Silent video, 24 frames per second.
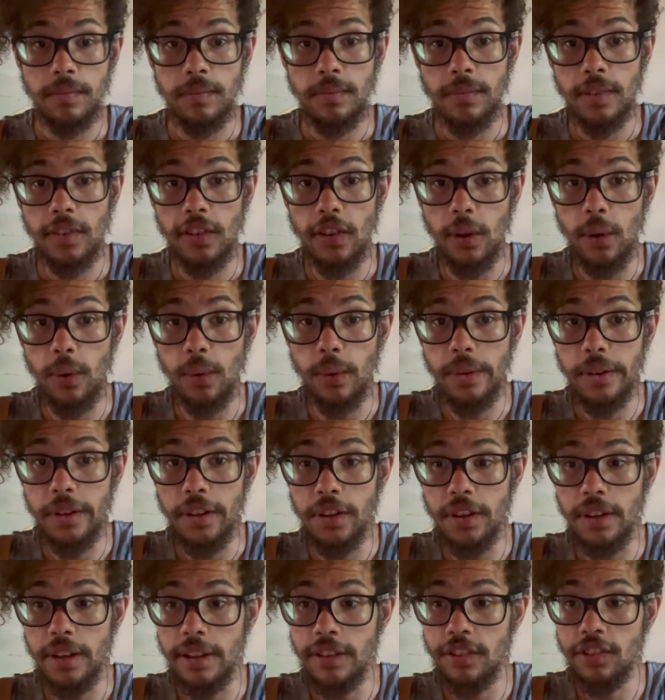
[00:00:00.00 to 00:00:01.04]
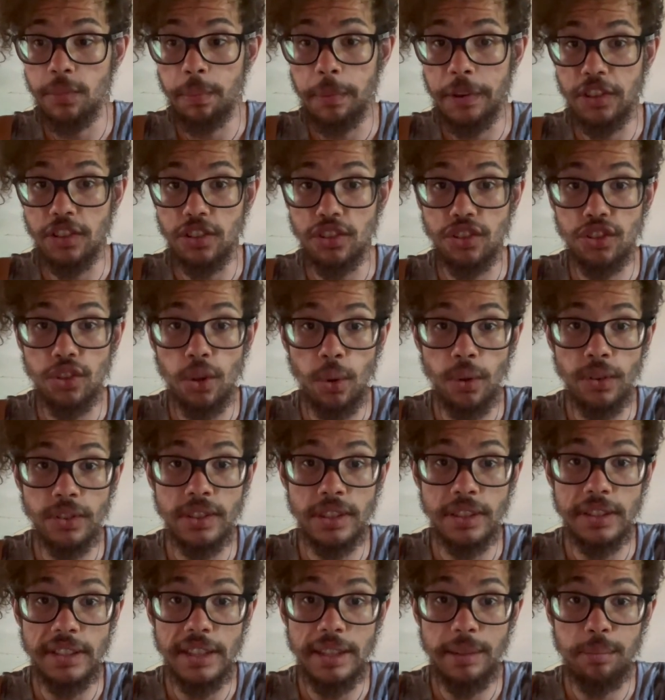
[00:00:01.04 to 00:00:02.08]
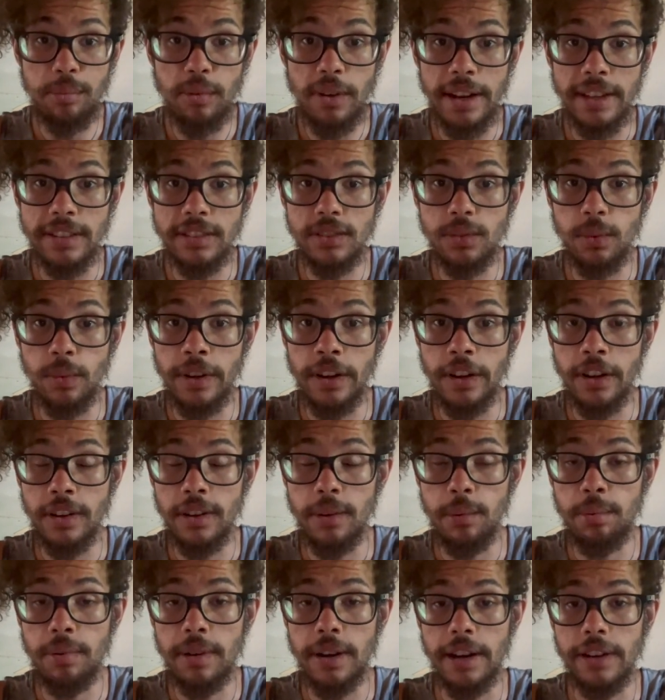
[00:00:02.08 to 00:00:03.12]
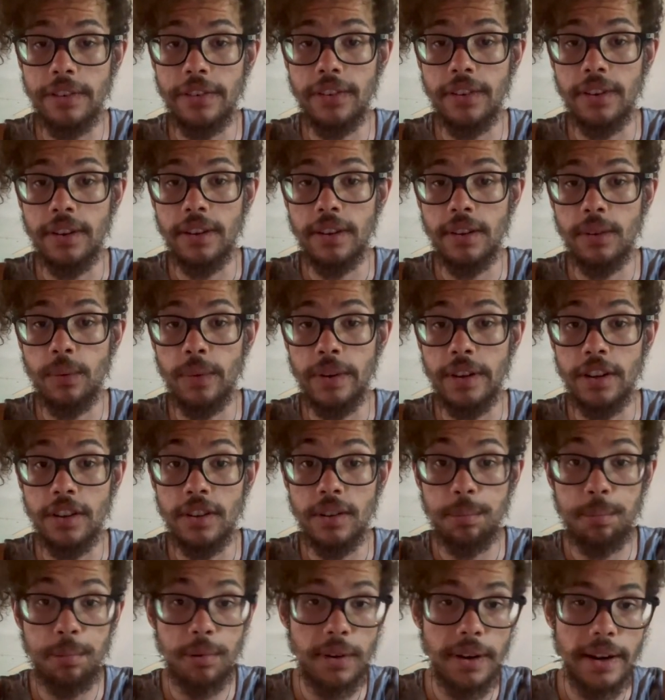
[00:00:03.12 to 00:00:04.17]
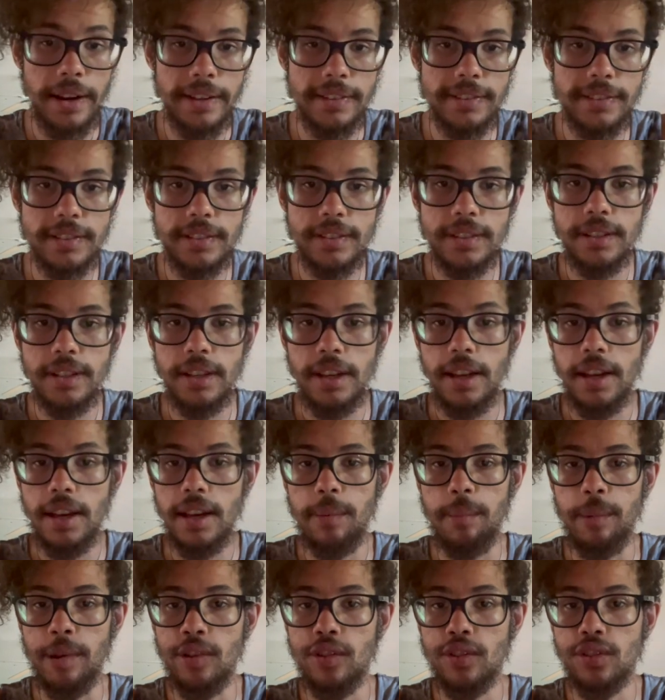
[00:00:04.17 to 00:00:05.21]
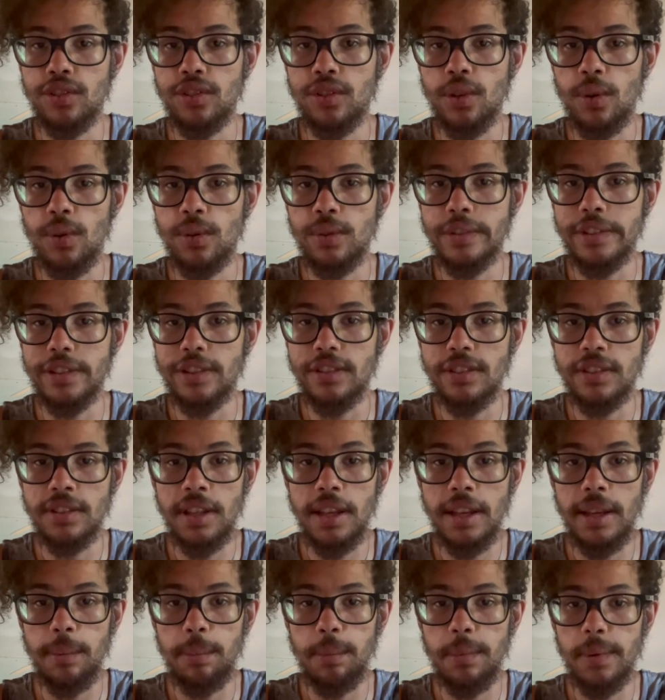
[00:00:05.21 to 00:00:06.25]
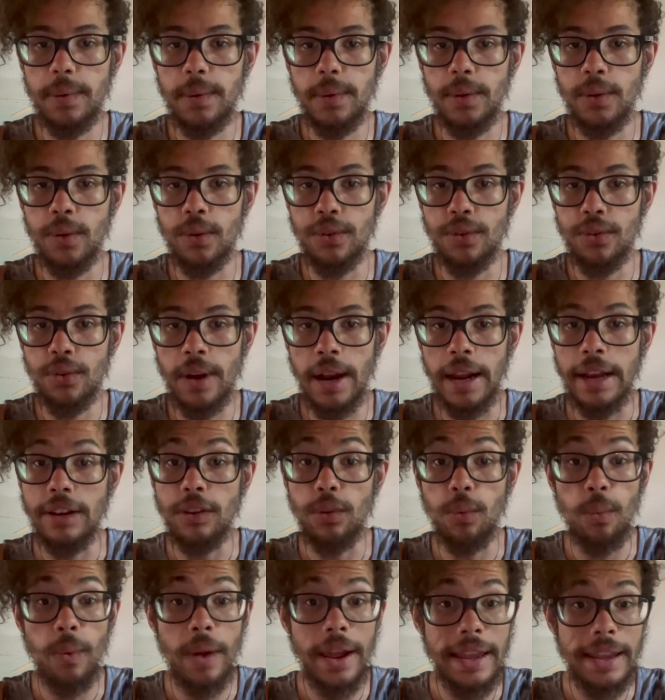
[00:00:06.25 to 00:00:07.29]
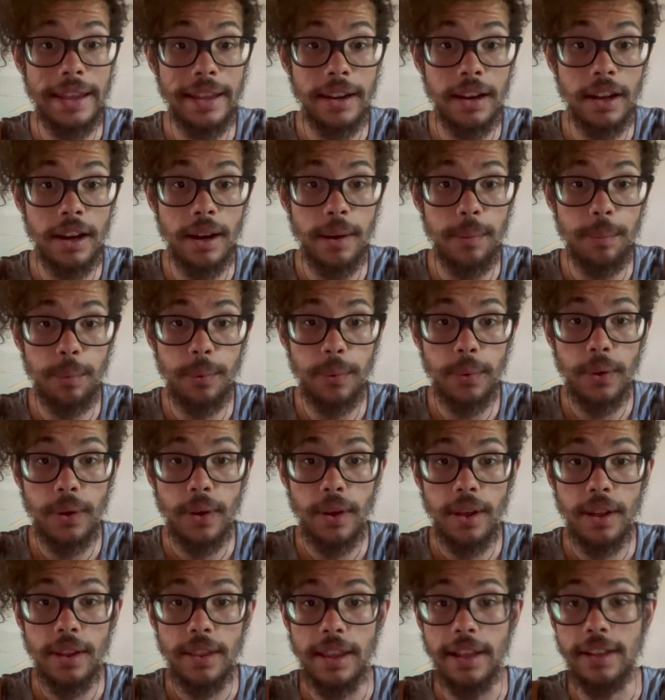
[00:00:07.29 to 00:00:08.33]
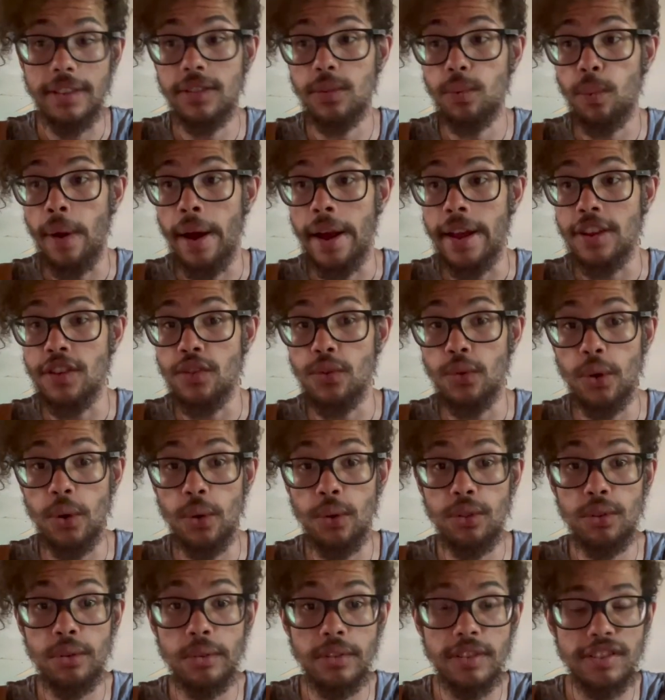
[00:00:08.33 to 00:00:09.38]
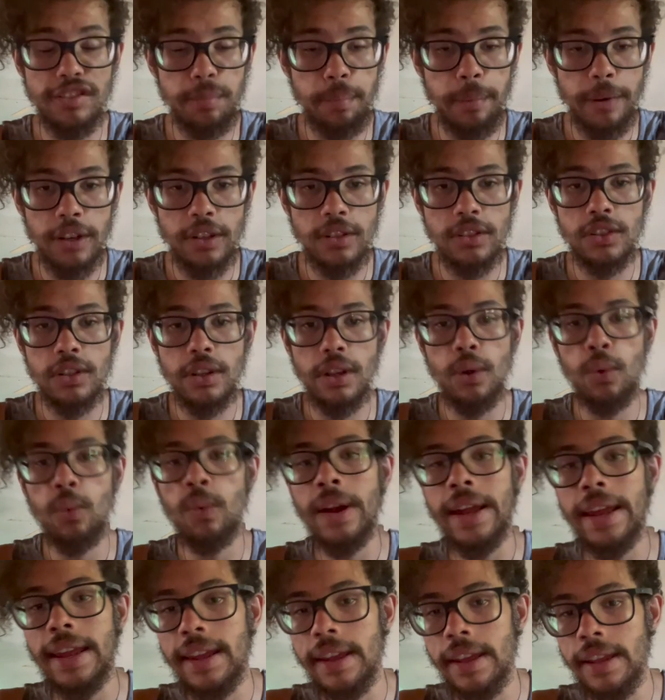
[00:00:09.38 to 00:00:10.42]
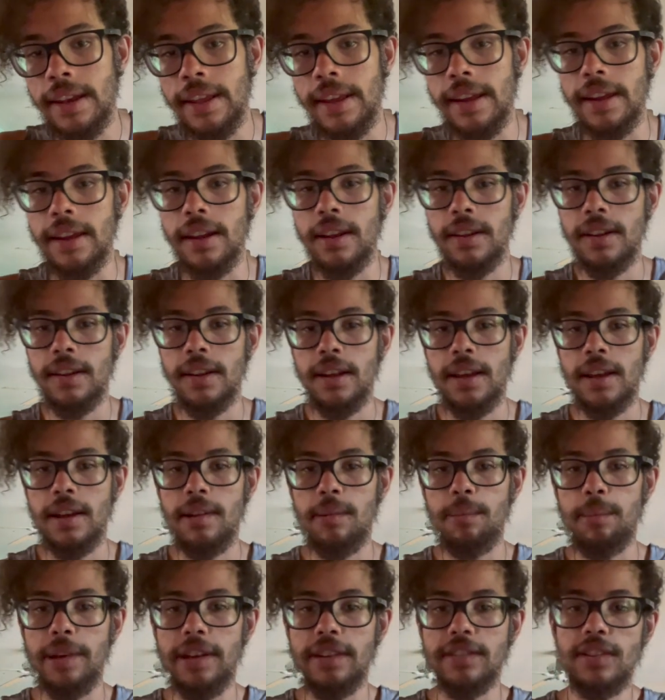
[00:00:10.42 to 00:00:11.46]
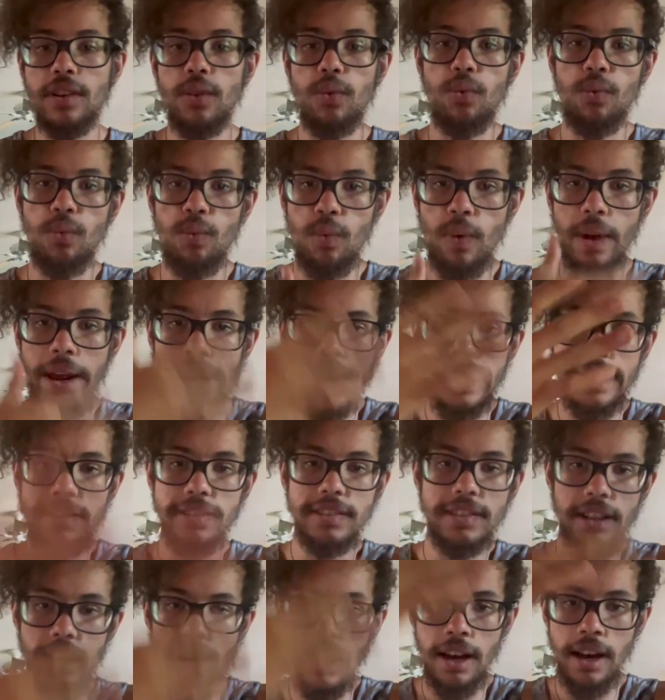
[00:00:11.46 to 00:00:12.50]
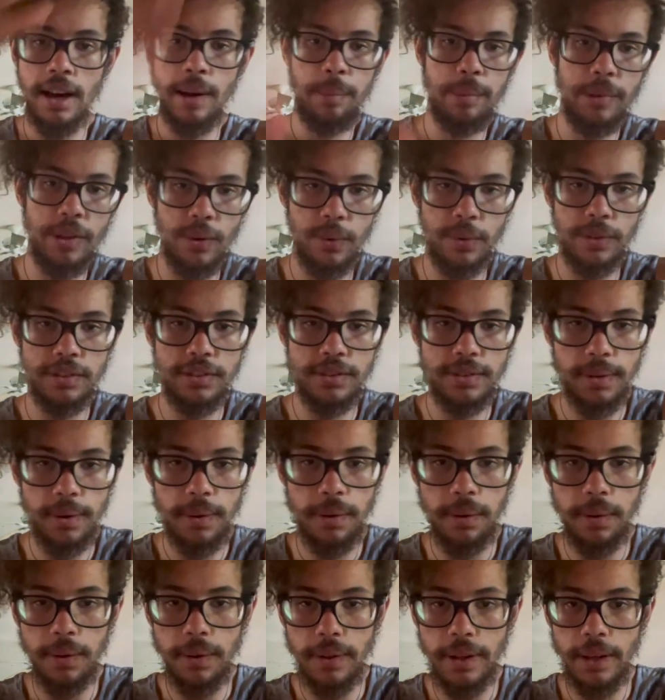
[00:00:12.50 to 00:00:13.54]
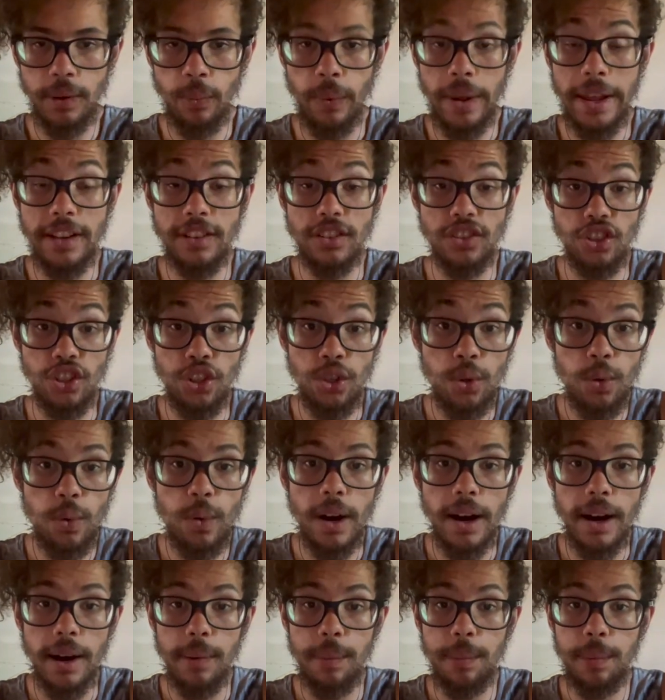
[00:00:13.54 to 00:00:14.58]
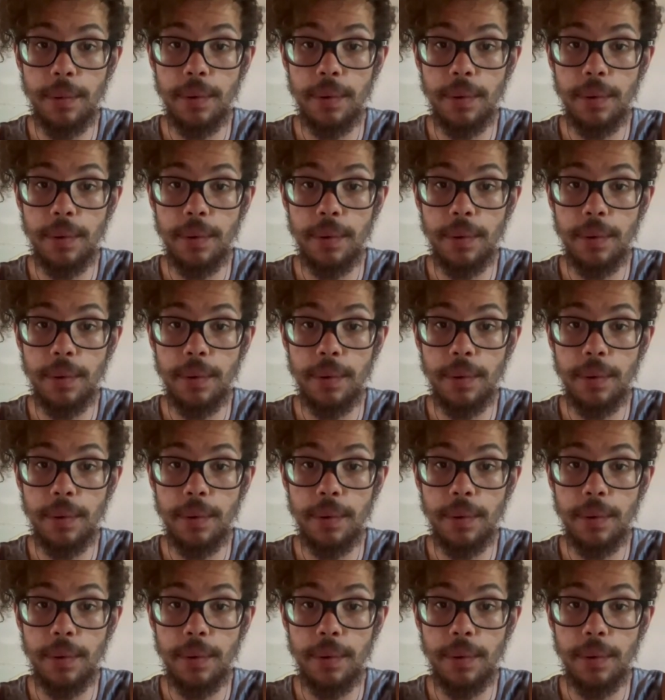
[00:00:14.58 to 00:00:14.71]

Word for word: so you, it just means your soul's in deep rest when you're in depression, when you're depressed. It means your soul is asleep. You're trying to wake it up. That's why you go through a spiritual awakening because it wakes up your soul. It wakes you up.